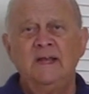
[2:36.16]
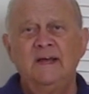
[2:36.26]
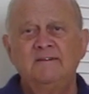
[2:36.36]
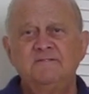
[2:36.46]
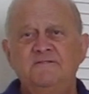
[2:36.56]

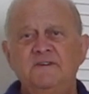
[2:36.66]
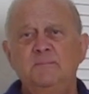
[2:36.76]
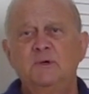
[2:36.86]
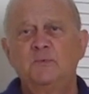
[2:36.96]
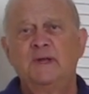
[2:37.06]
Now,
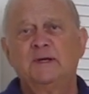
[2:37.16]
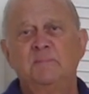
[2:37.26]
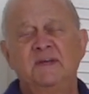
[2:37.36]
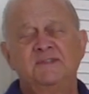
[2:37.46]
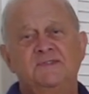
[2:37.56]
FEMA
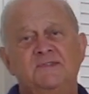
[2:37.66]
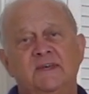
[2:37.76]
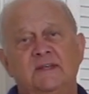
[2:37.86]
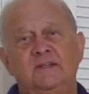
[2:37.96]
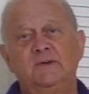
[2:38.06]
recommends
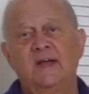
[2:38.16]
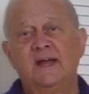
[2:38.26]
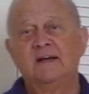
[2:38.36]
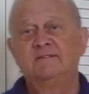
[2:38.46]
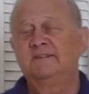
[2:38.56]
that you
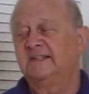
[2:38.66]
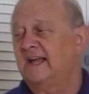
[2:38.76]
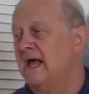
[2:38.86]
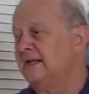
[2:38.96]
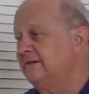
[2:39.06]
have a
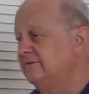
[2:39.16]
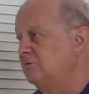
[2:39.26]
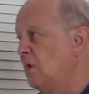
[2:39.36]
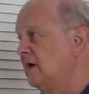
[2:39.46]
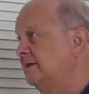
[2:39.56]
gallon
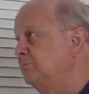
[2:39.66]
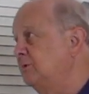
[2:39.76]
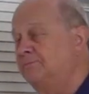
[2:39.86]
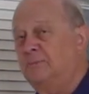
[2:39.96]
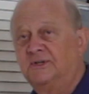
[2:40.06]
of water
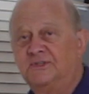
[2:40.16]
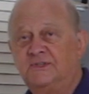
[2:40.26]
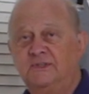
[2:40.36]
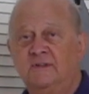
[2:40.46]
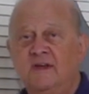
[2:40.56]
per
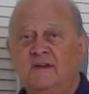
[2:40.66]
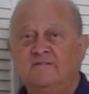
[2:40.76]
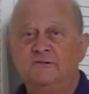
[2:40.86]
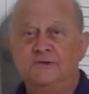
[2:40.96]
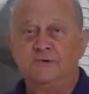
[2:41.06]
person
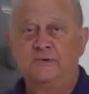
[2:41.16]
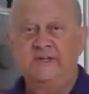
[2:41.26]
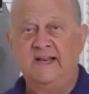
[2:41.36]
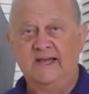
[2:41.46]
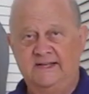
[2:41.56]
for
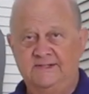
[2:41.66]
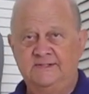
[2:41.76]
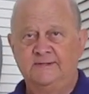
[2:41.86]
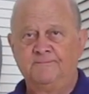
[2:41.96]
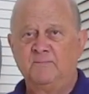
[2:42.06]
3
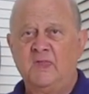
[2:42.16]
days.